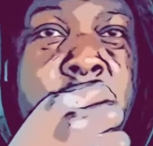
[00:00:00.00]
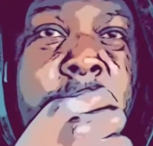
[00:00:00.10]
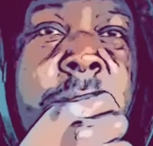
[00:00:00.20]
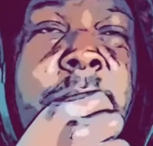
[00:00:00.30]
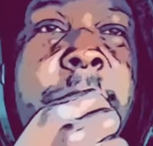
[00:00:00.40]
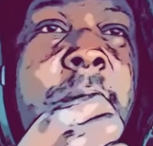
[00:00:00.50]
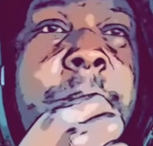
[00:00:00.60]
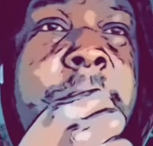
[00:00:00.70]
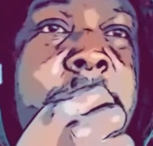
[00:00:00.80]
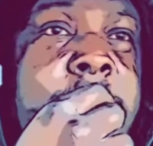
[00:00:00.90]
Coming up
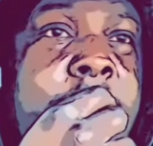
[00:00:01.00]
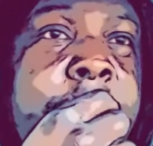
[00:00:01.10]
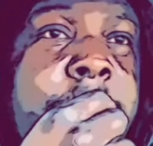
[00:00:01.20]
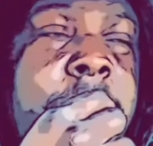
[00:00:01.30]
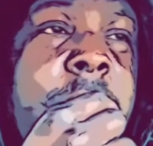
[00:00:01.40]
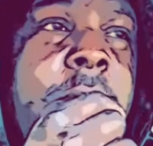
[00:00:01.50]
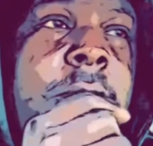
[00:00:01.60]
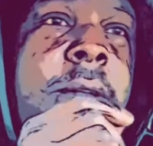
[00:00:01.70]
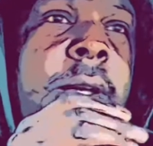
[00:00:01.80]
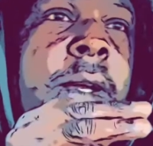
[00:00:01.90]
in the
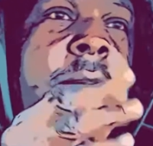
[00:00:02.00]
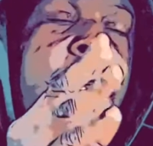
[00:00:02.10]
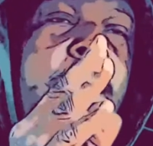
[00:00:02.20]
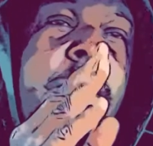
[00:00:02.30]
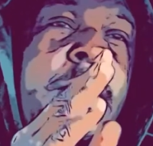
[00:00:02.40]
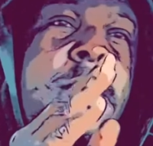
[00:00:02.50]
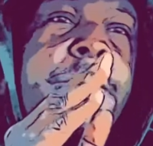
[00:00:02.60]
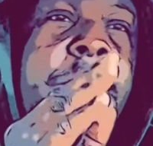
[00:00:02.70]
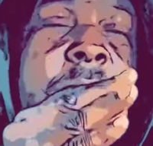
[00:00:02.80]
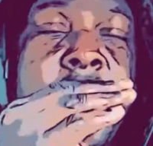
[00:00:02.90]
neighborhood, there's
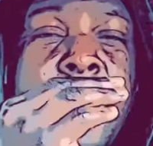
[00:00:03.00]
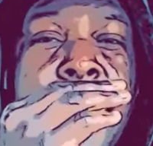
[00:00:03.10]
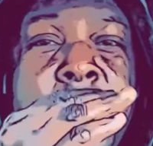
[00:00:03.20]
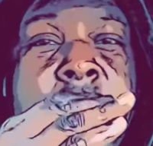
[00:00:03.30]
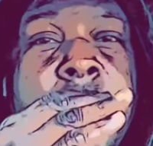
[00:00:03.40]
plenty of things